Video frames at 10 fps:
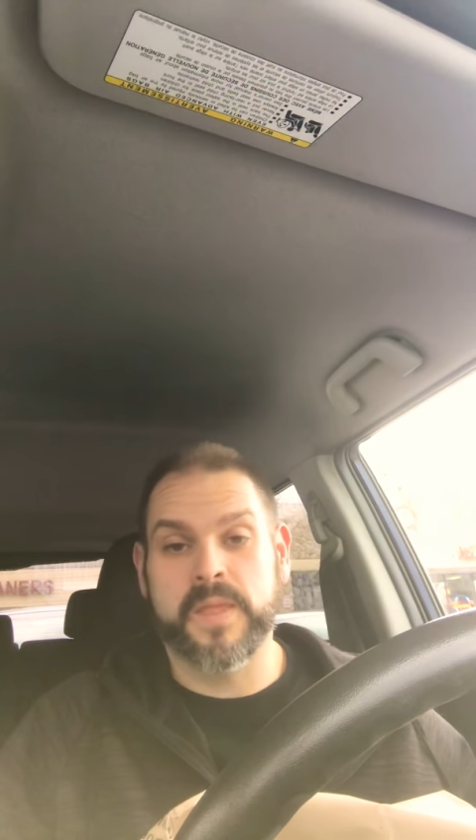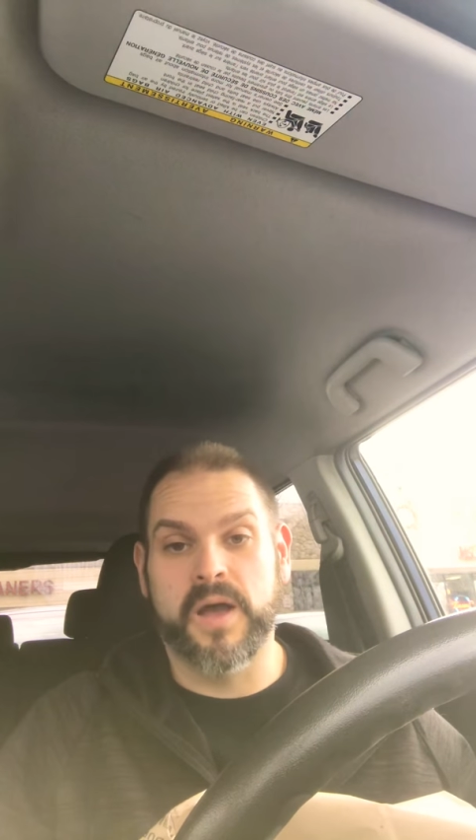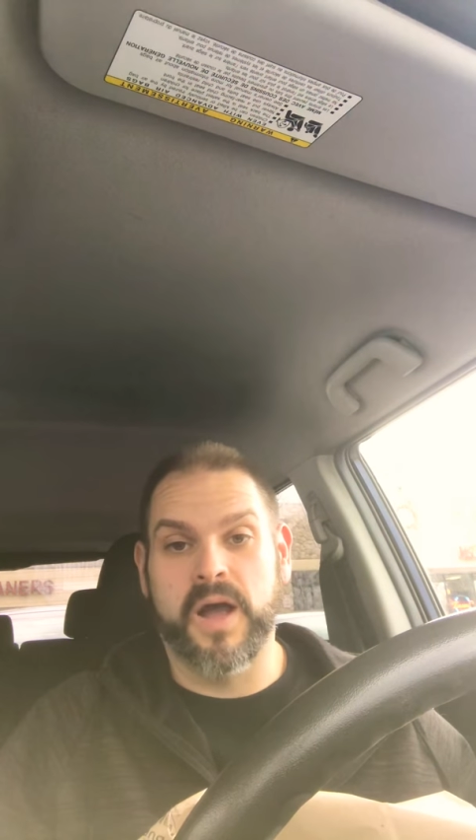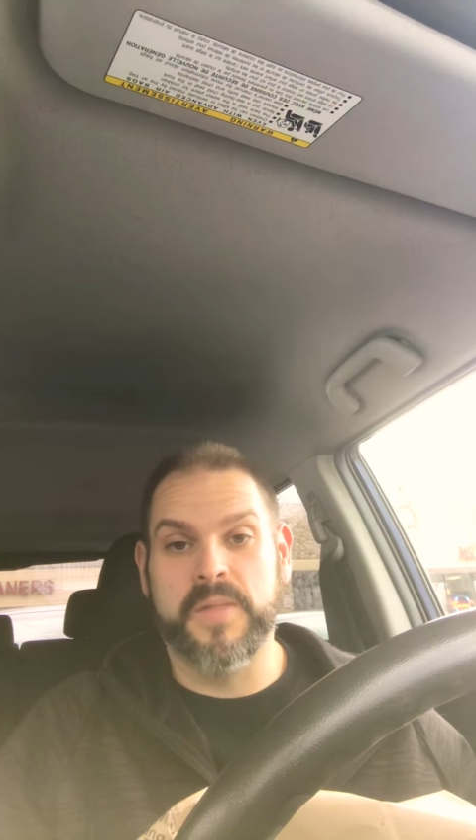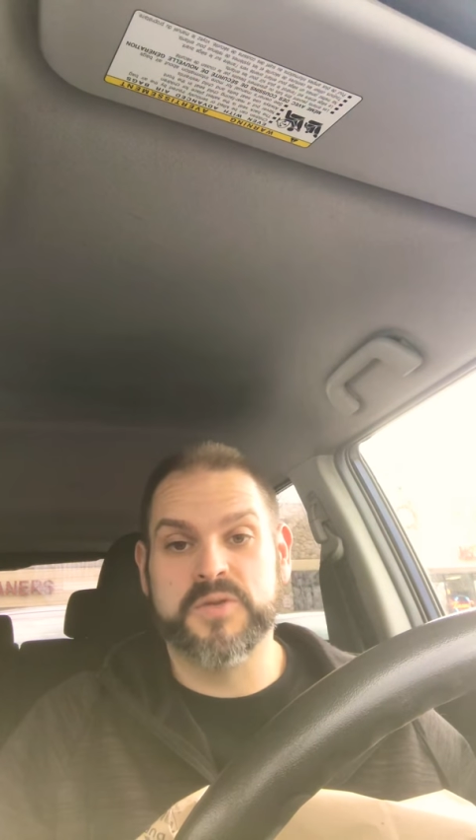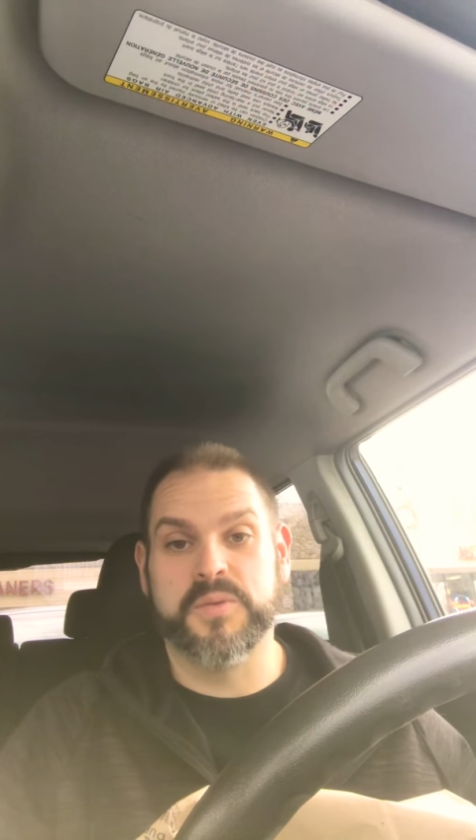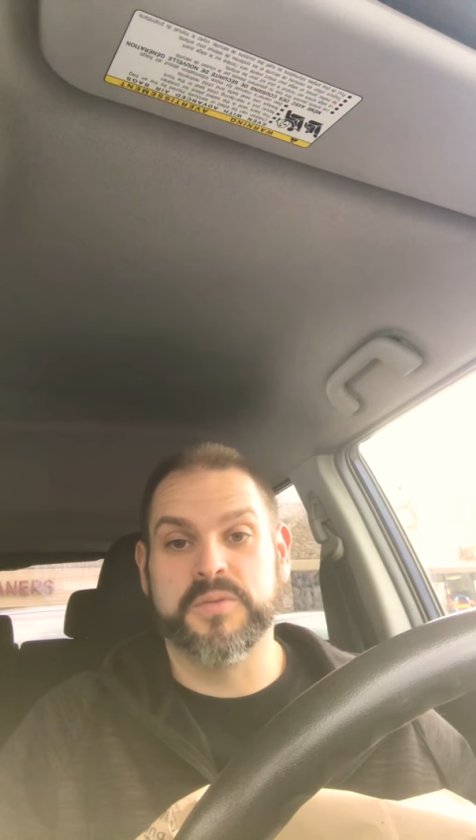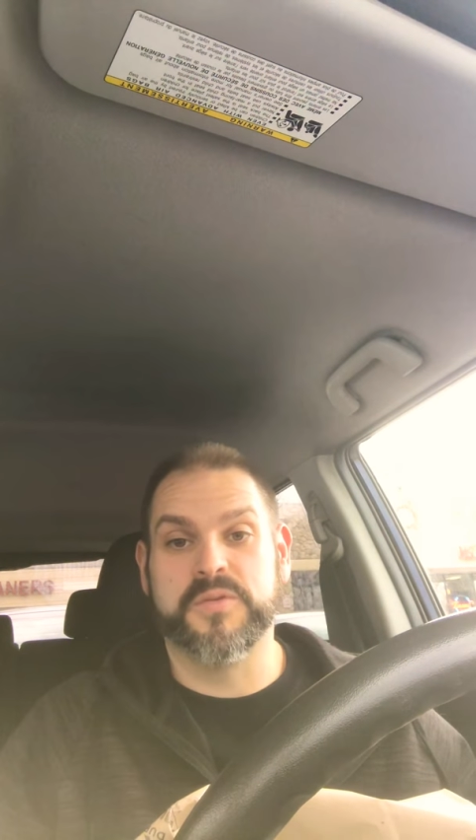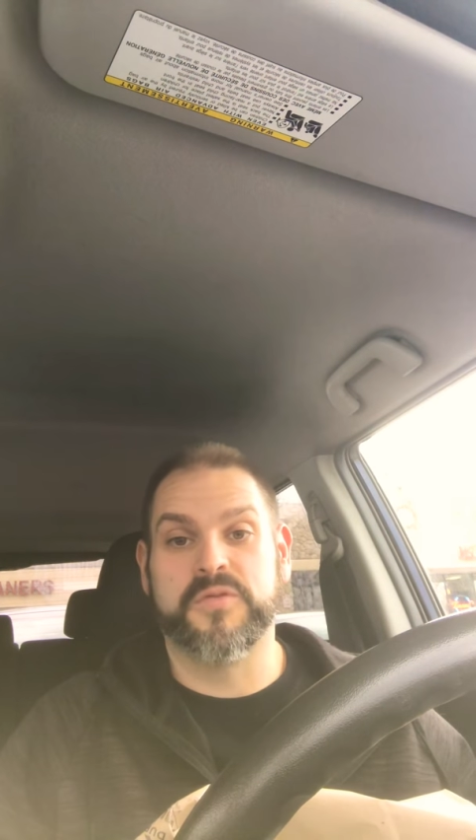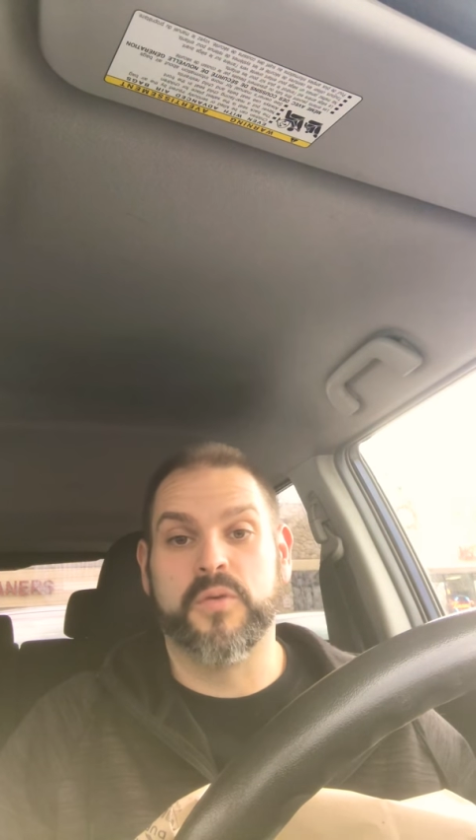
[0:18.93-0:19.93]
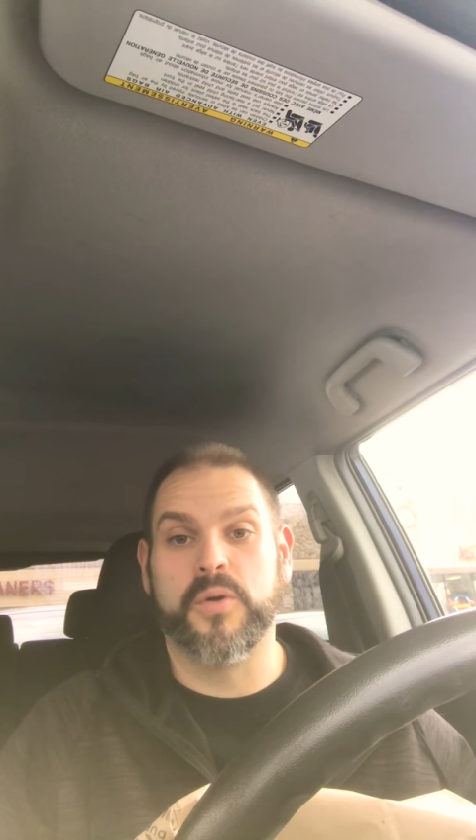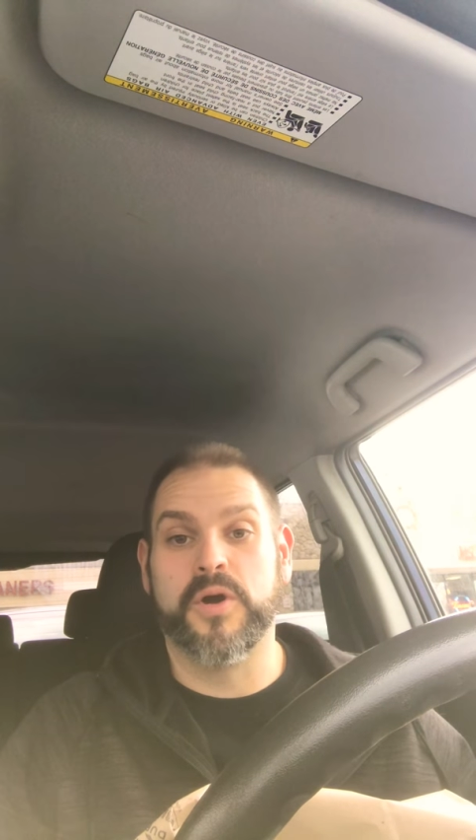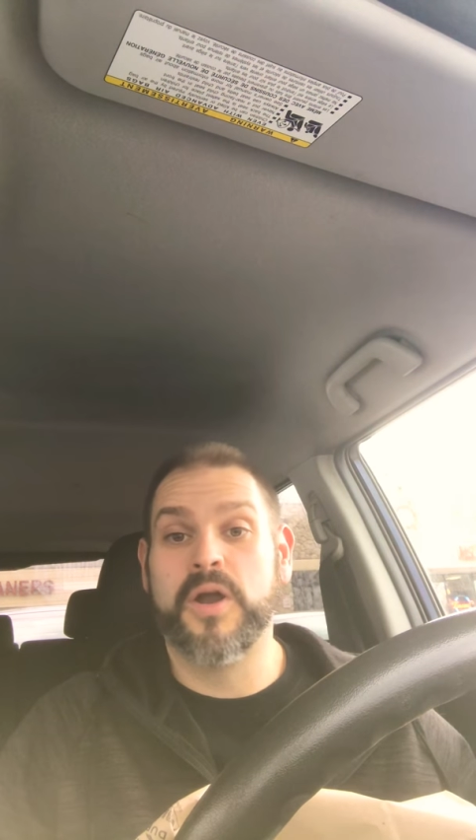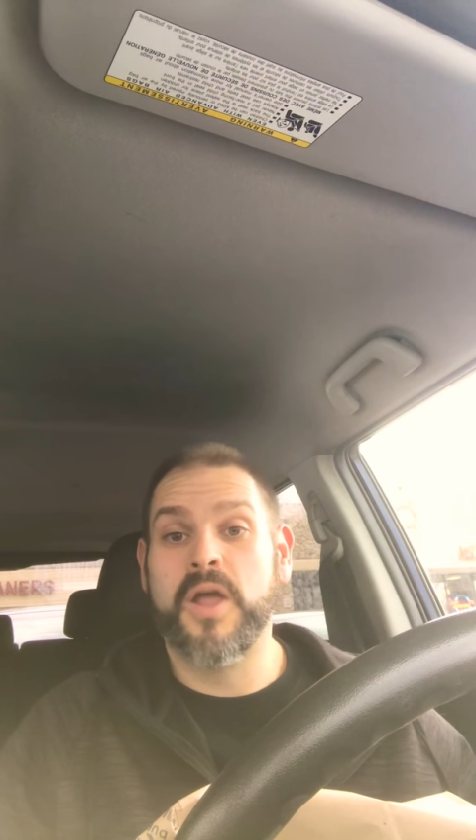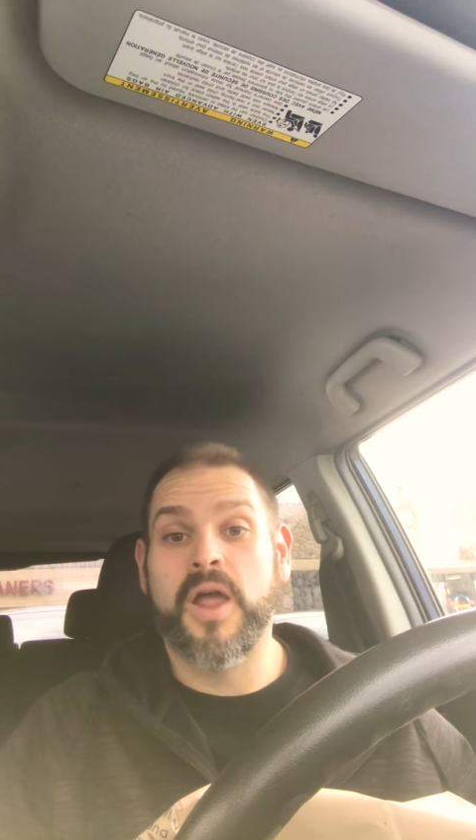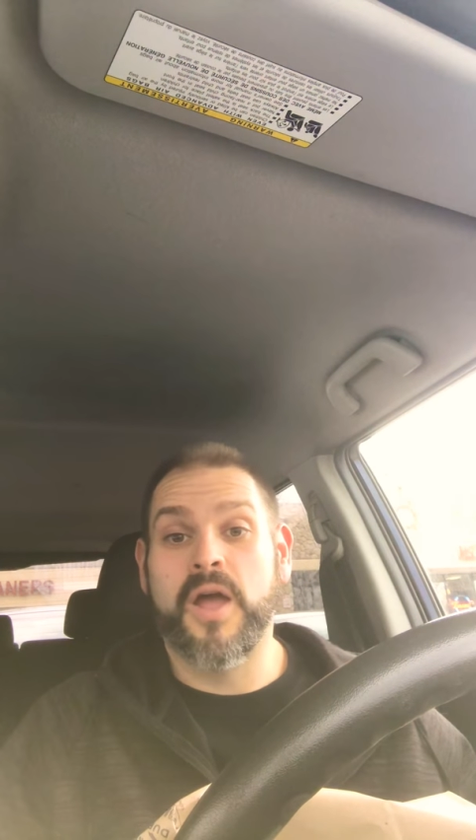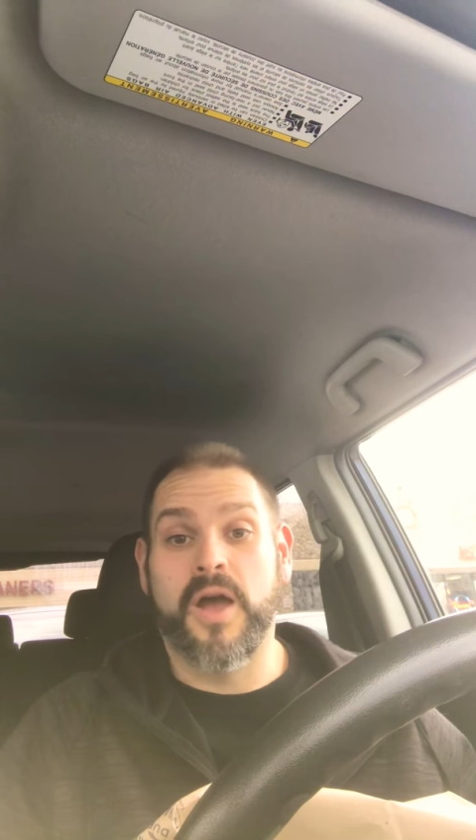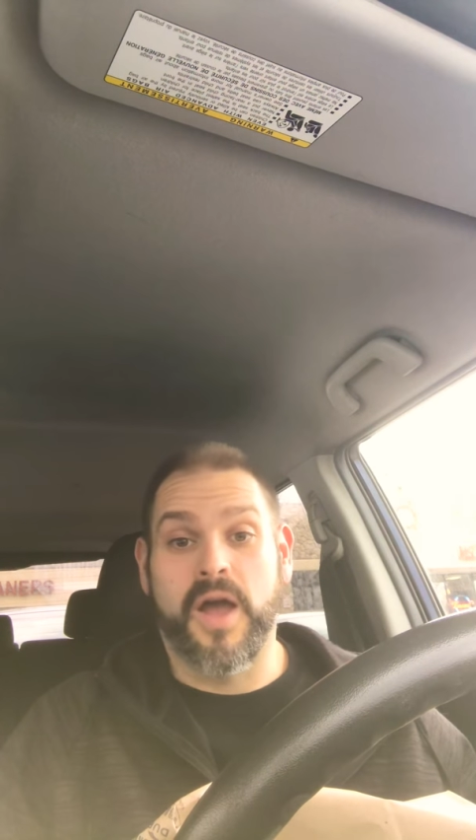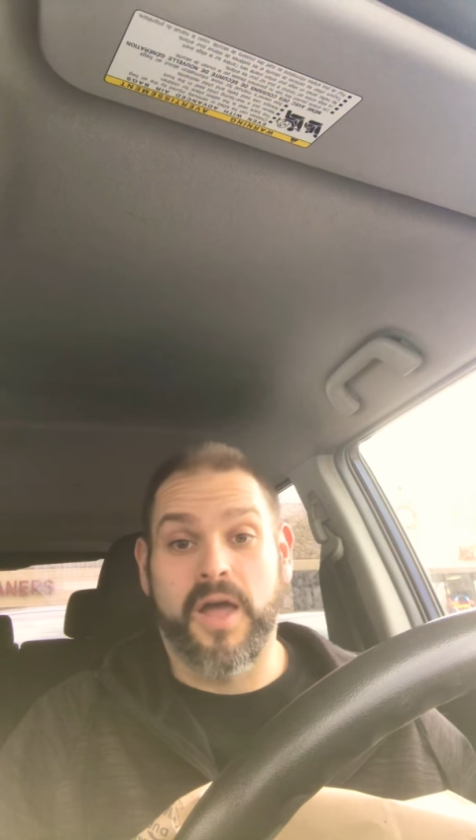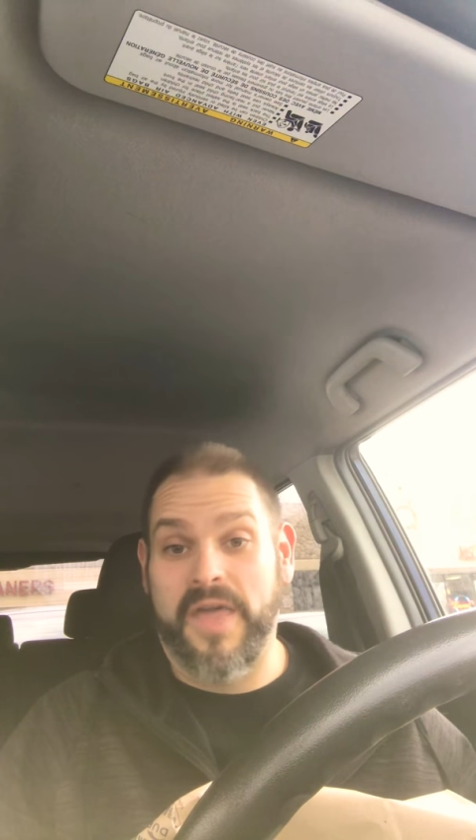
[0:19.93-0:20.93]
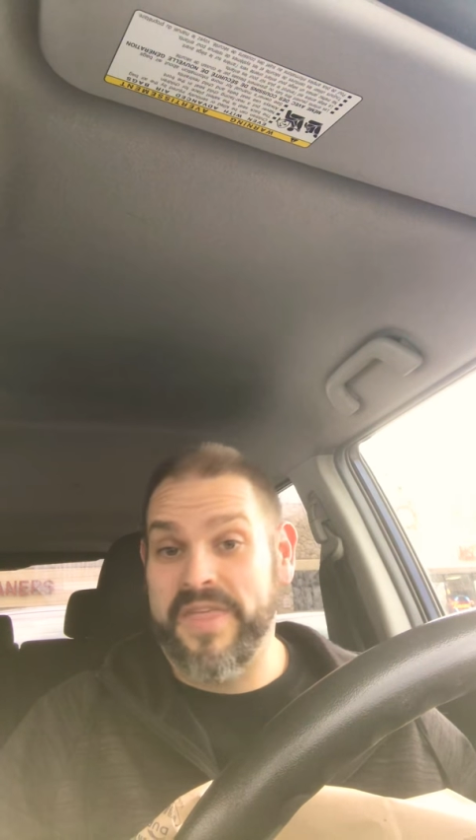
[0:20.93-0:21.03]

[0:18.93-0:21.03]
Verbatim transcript: Uh, this one was for, uh,